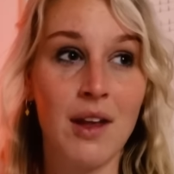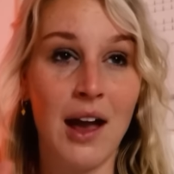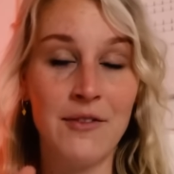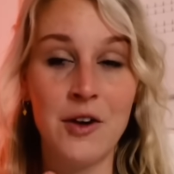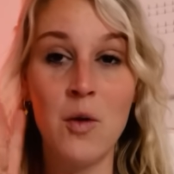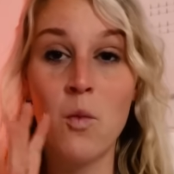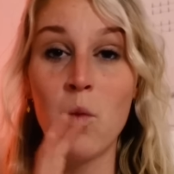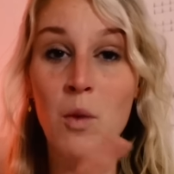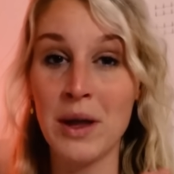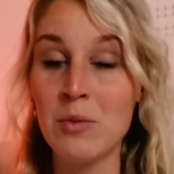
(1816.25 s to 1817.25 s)
I felt
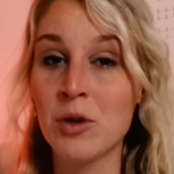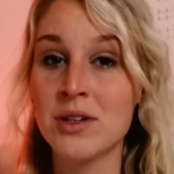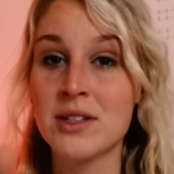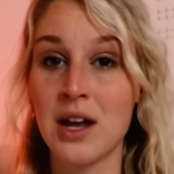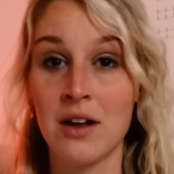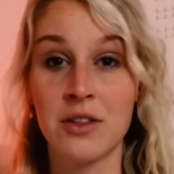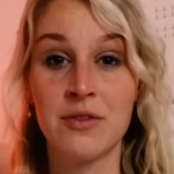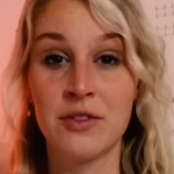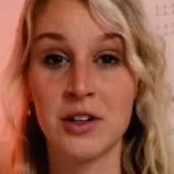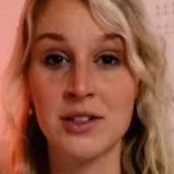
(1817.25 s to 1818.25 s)
way more scared the
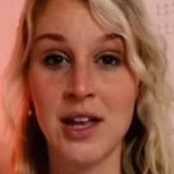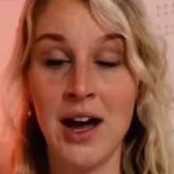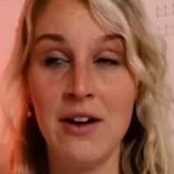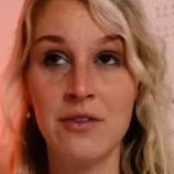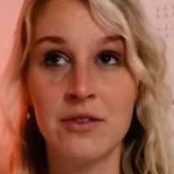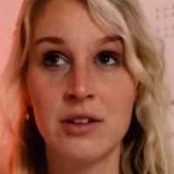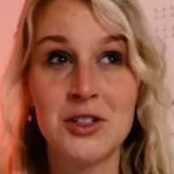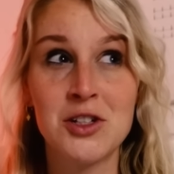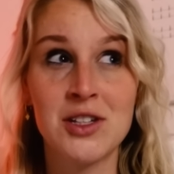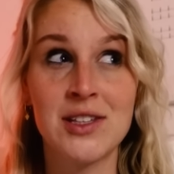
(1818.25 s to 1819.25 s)
first half,
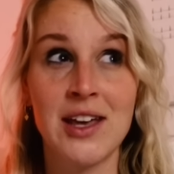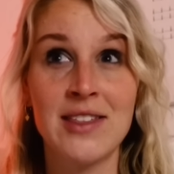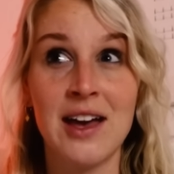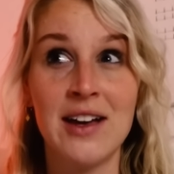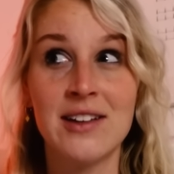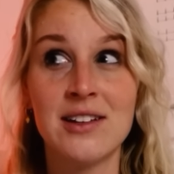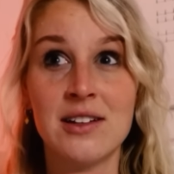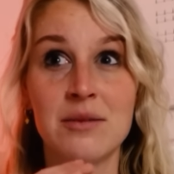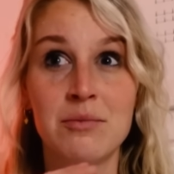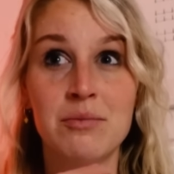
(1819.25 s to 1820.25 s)
just like that
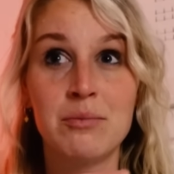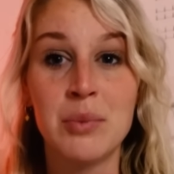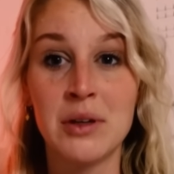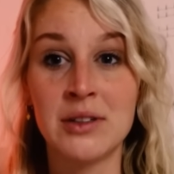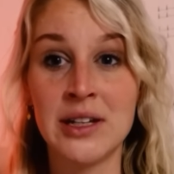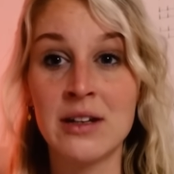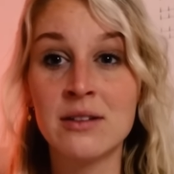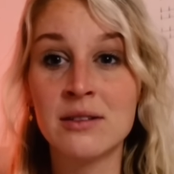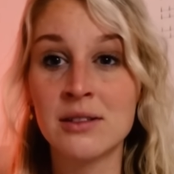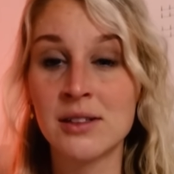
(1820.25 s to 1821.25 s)
building
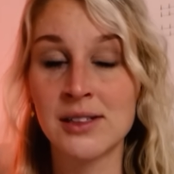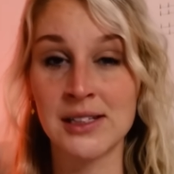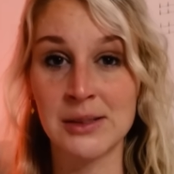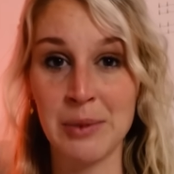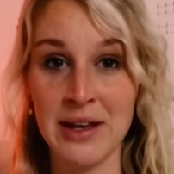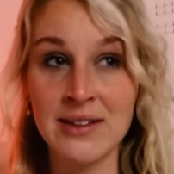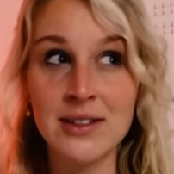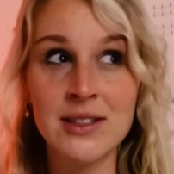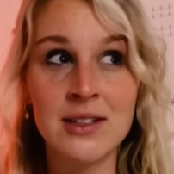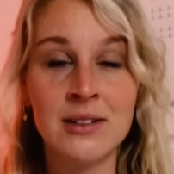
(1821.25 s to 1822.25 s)

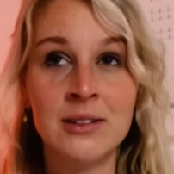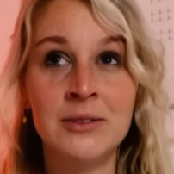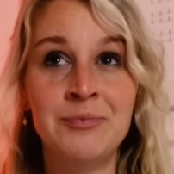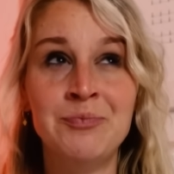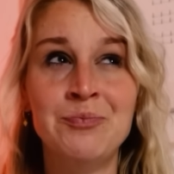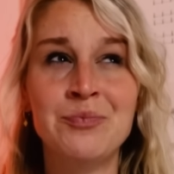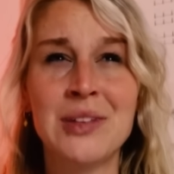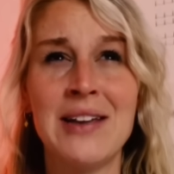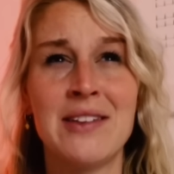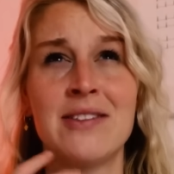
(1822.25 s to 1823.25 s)
suspense.
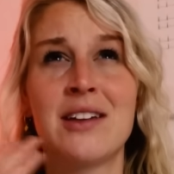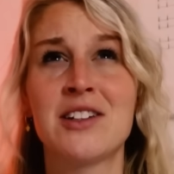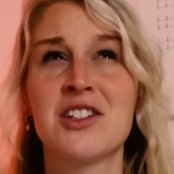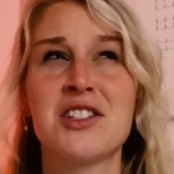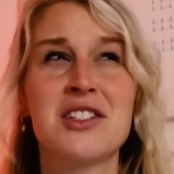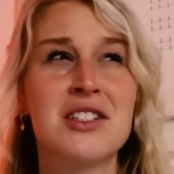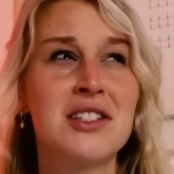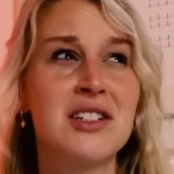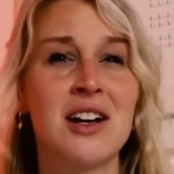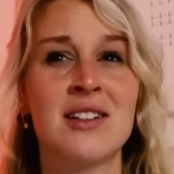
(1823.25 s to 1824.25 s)
And then that
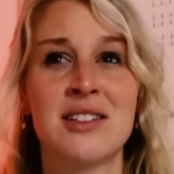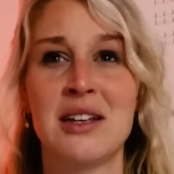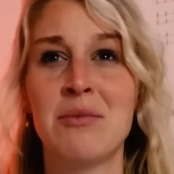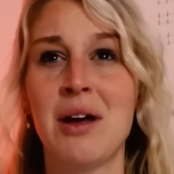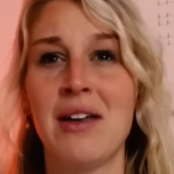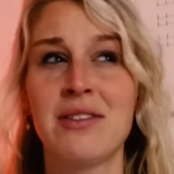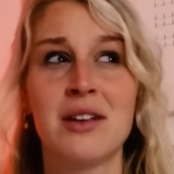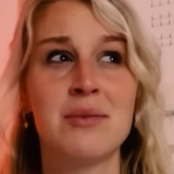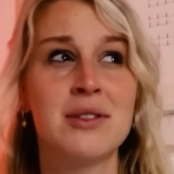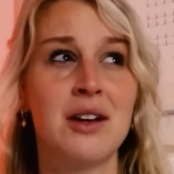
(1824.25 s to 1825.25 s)
disgusting
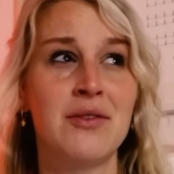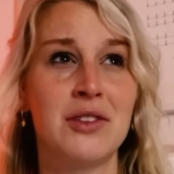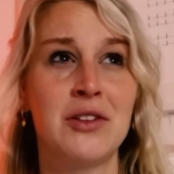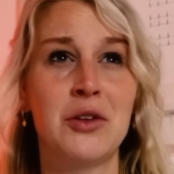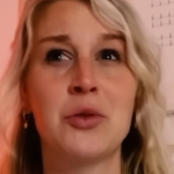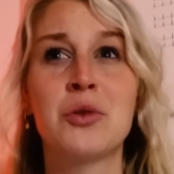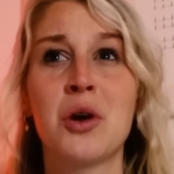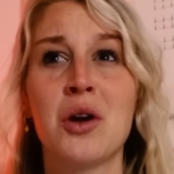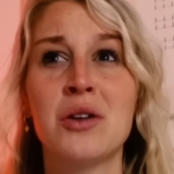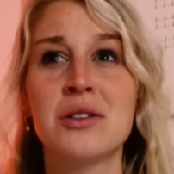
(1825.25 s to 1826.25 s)
bathtub stuff and the little
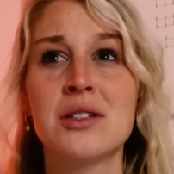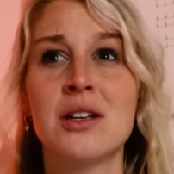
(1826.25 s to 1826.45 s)
girls.